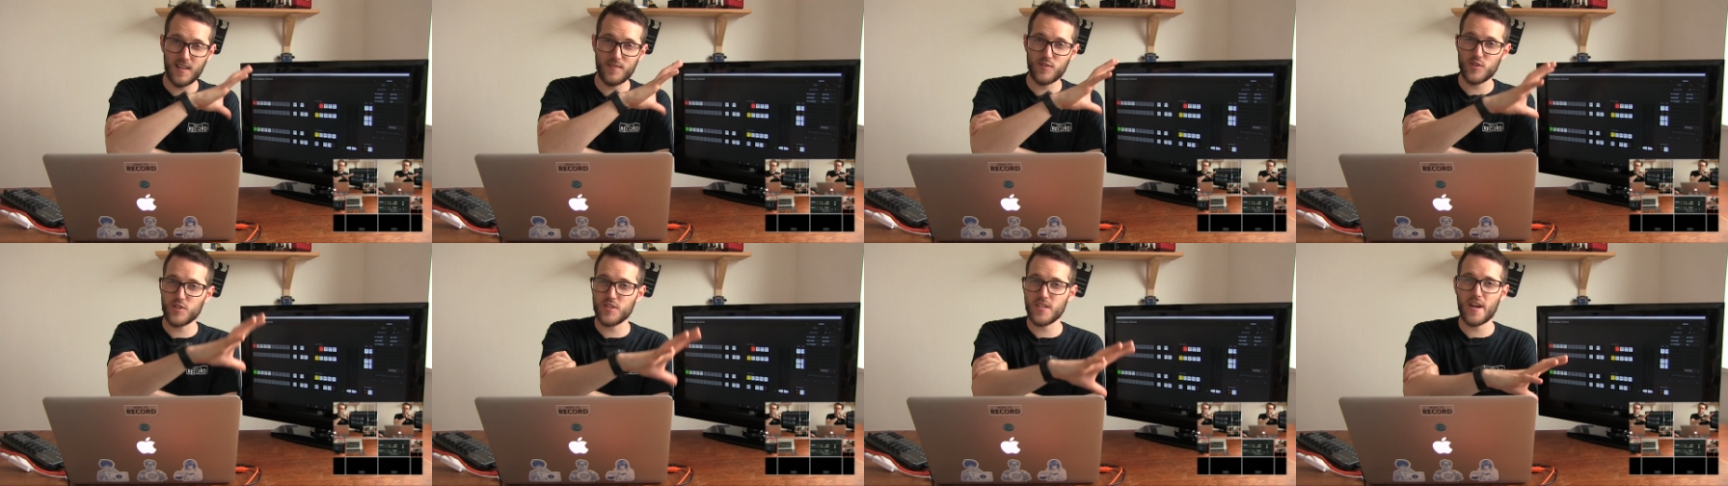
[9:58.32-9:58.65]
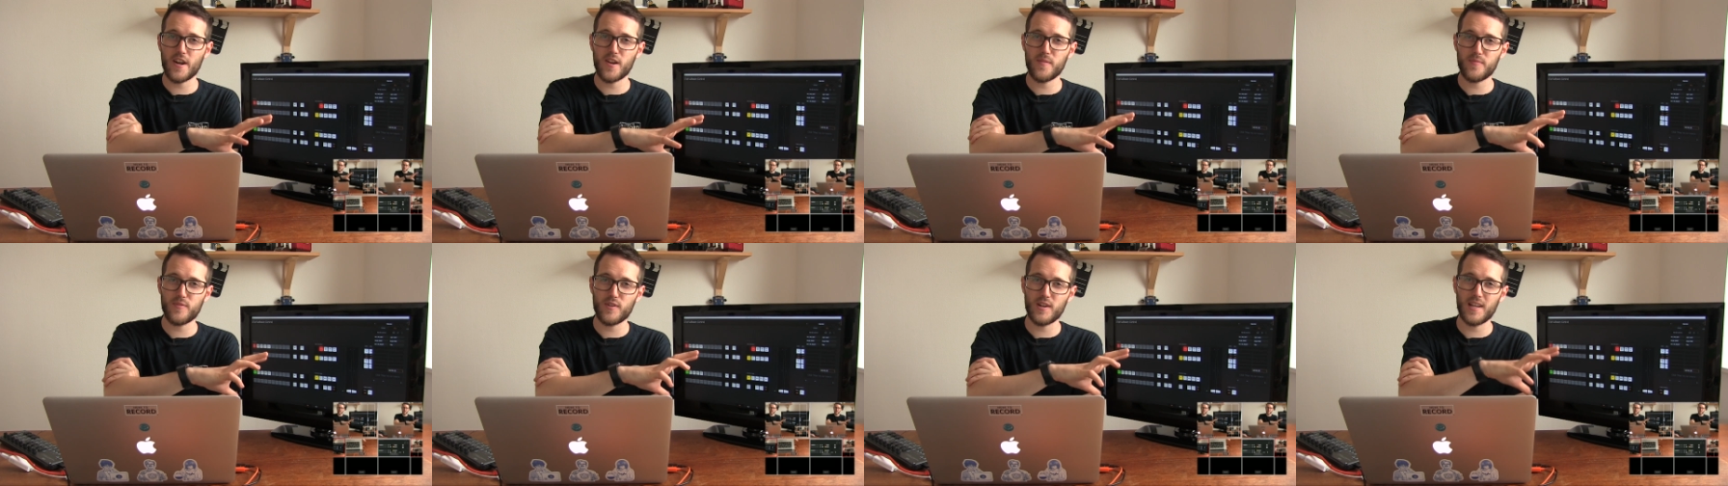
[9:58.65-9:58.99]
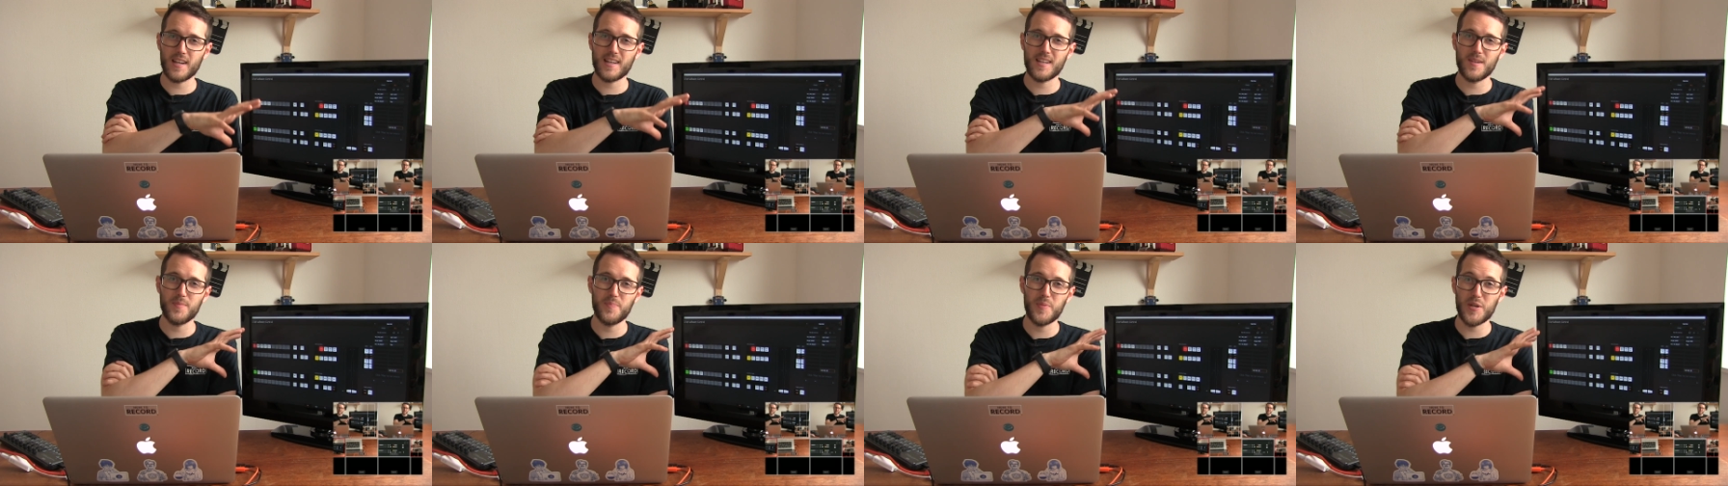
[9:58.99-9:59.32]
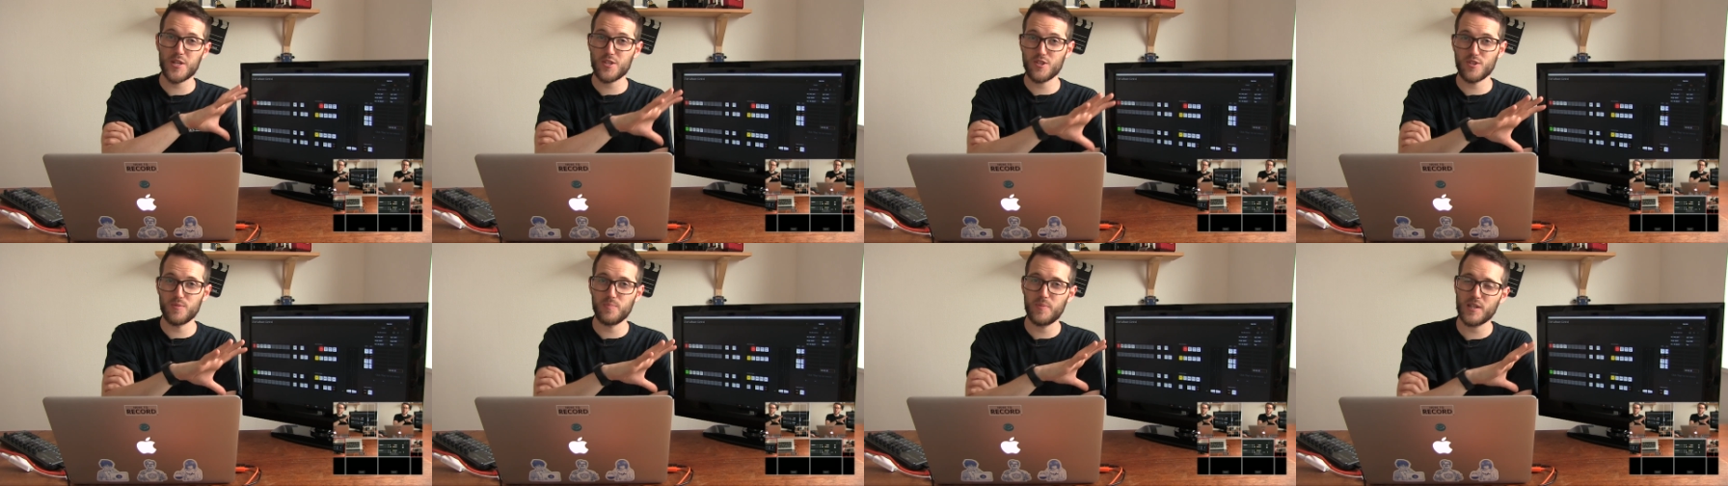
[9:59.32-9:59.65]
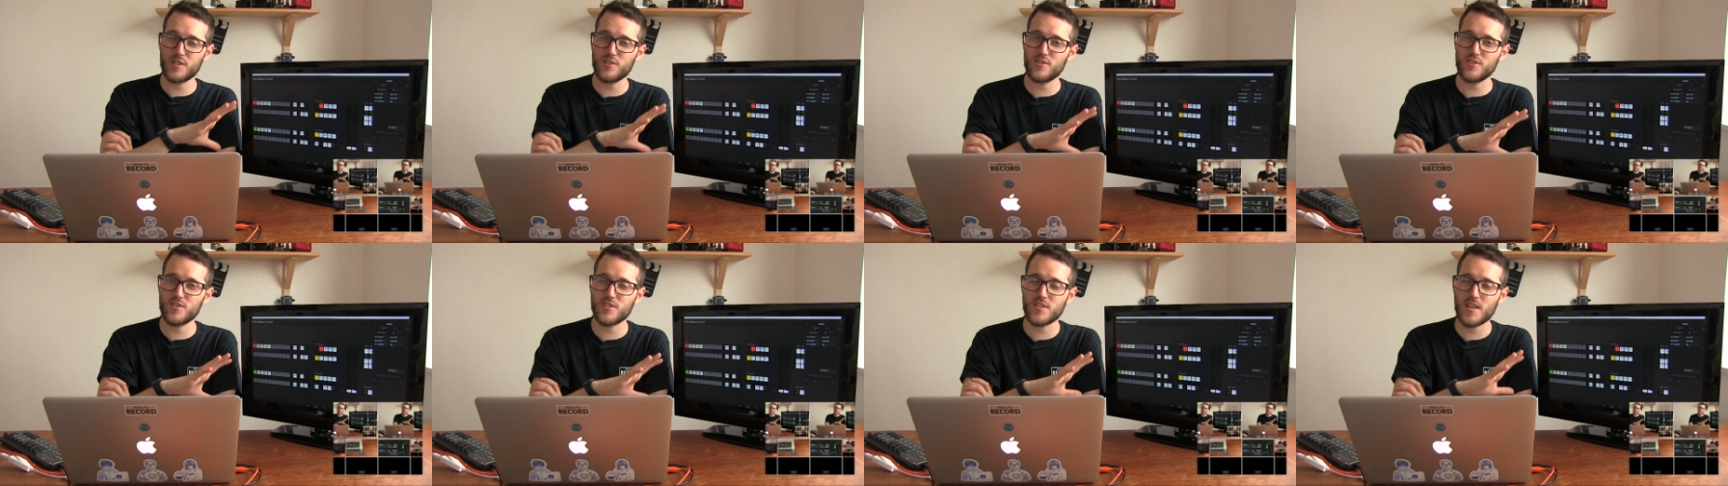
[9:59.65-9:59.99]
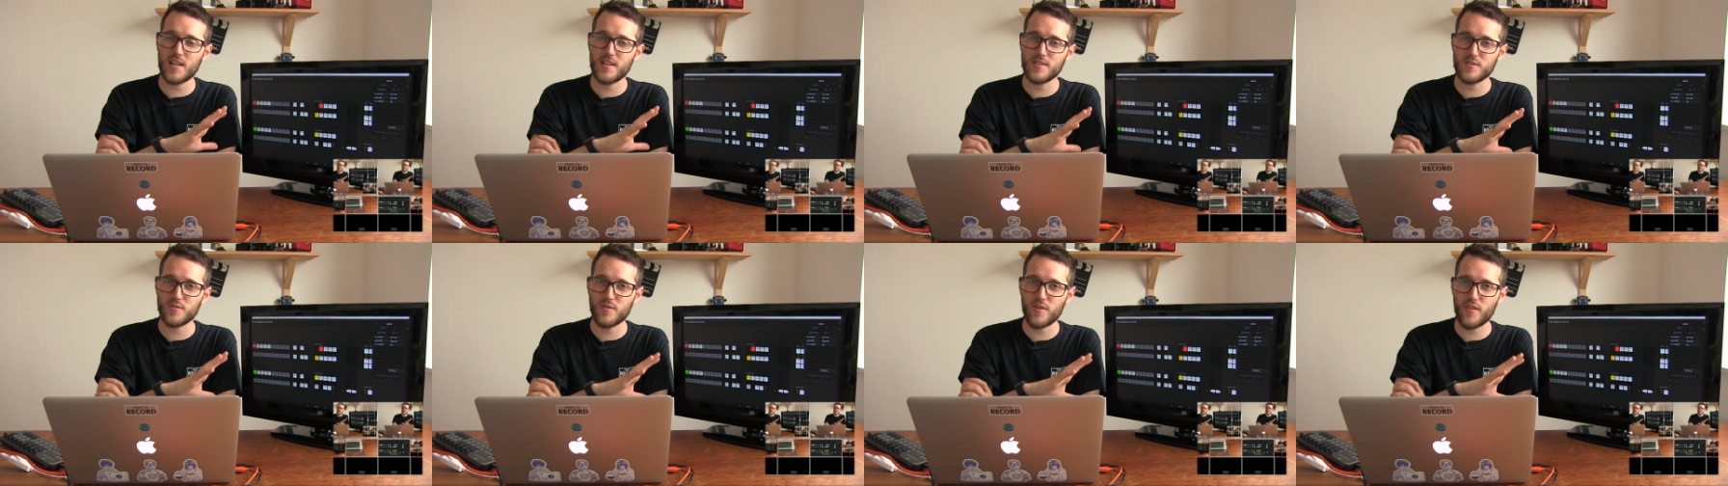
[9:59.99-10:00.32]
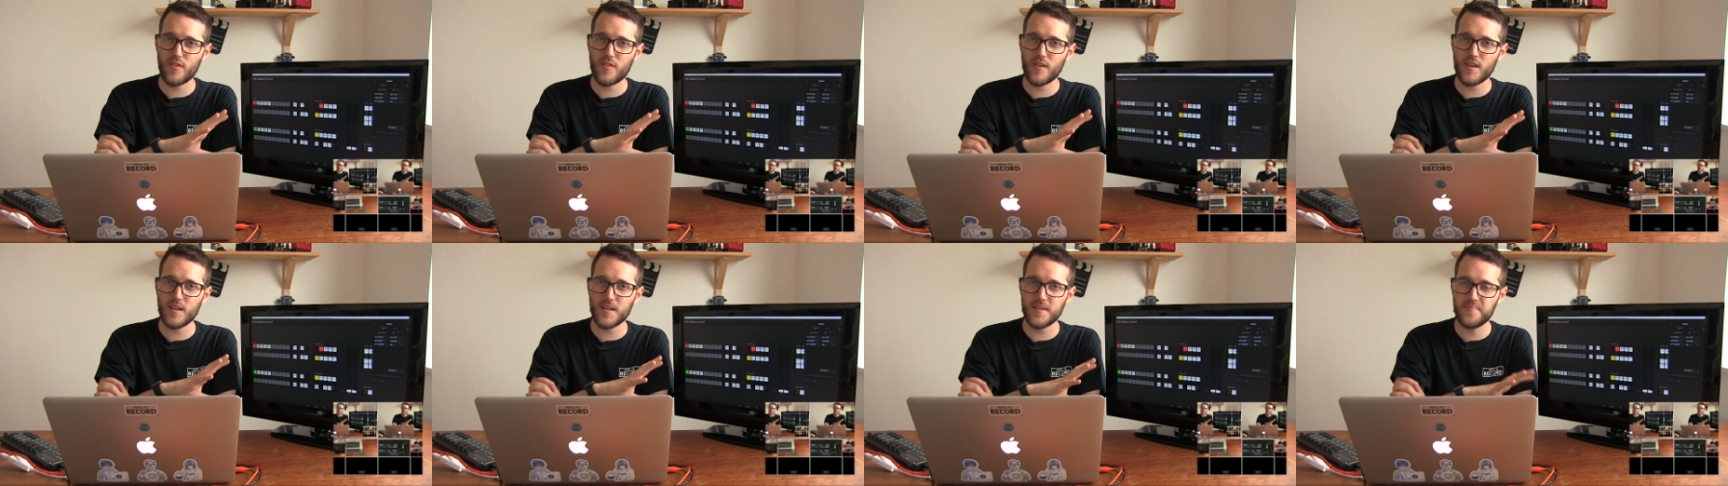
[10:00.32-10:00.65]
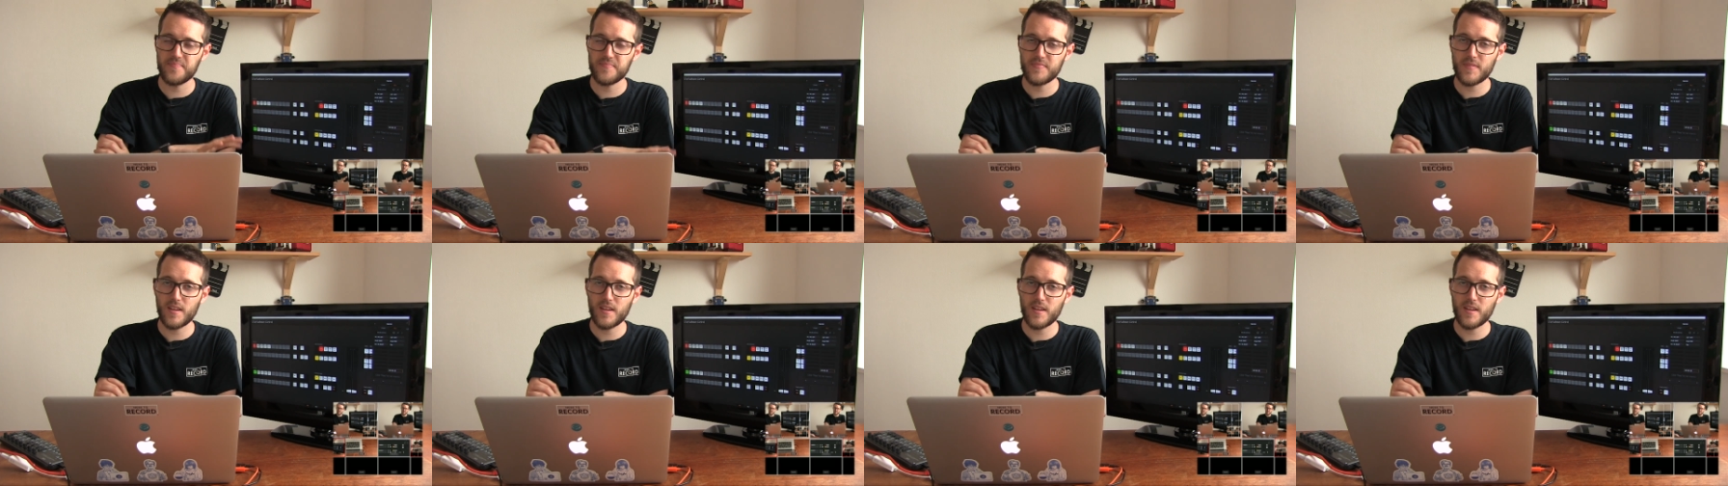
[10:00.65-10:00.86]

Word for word: I've just set it up for like a picture-in-picture -picture style sort of thing.